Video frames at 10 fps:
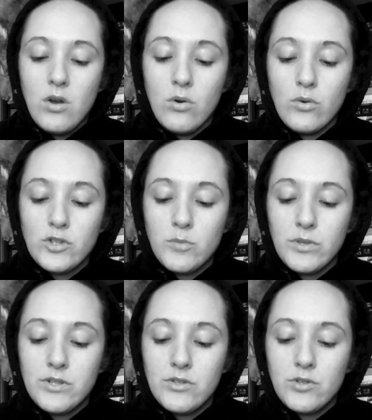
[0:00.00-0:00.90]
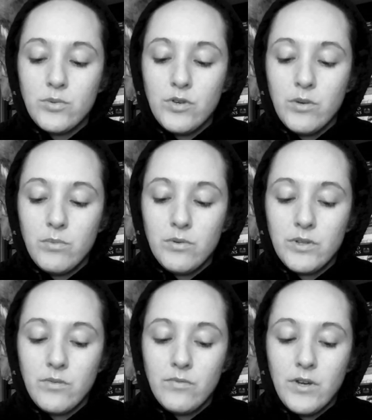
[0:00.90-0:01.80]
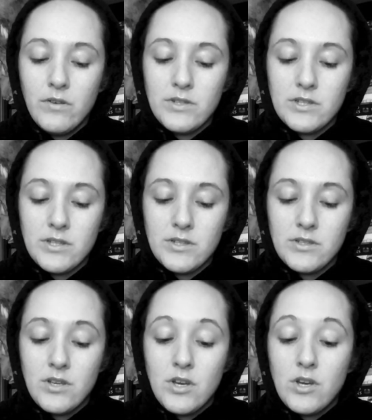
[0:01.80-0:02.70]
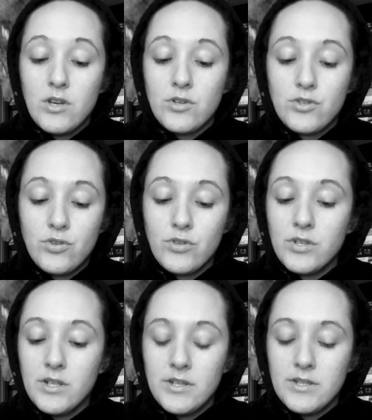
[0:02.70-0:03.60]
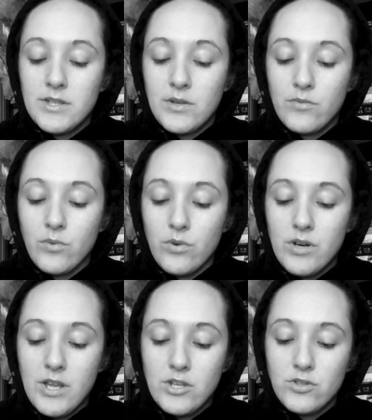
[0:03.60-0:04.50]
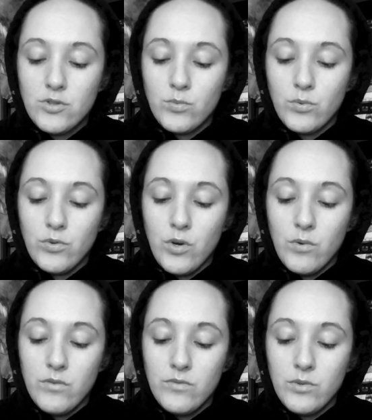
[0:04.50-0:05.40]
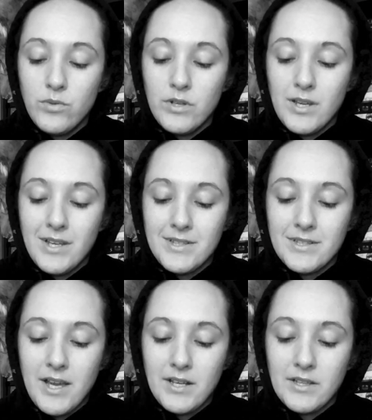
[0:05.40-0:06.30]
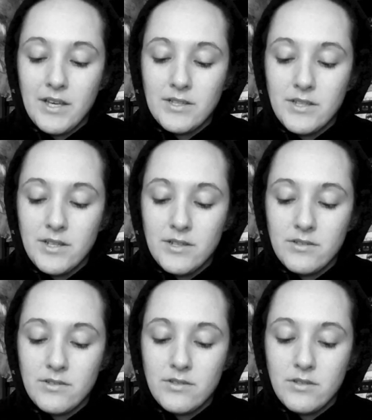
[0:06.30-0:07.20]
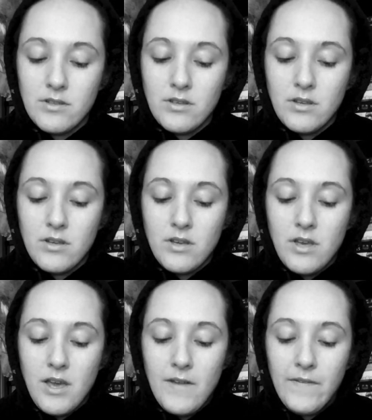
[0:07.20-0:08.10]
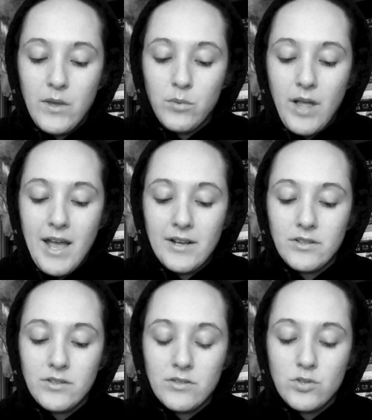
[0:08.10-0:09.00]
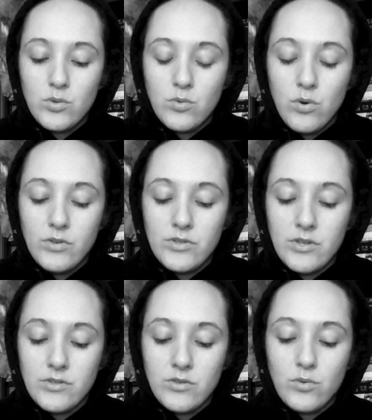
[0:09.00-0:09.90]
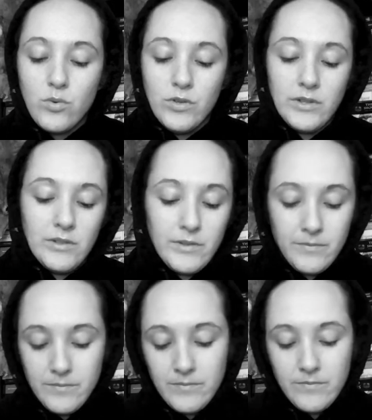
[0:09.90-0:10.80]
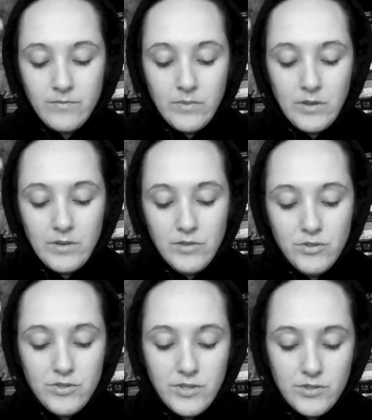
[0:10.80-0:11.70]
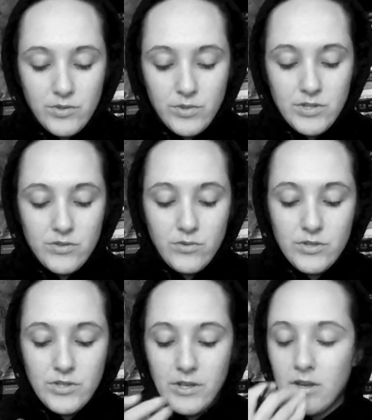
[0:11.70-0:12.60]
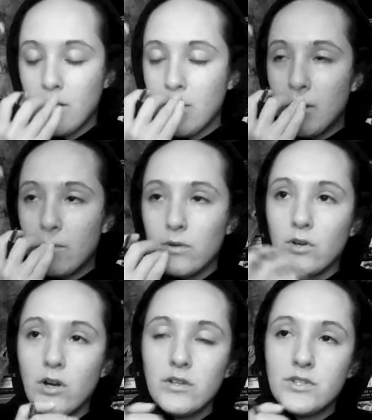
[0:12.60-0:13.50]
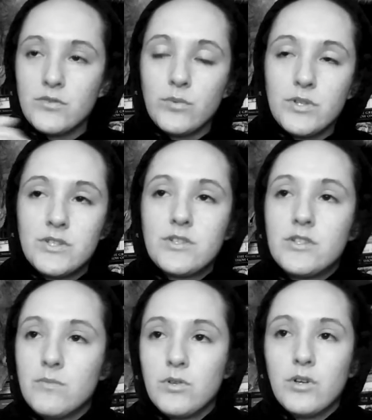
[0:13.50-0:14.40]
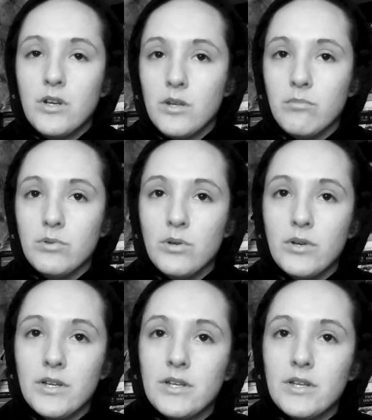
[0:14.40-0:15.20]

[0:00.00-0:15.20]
or split into a number of confederacies, certain it is that foreign nations will know and view it exactly as it is, and they will act towards us accordingly. Interesting. So he's noticing, regardless of what system you're going to employ,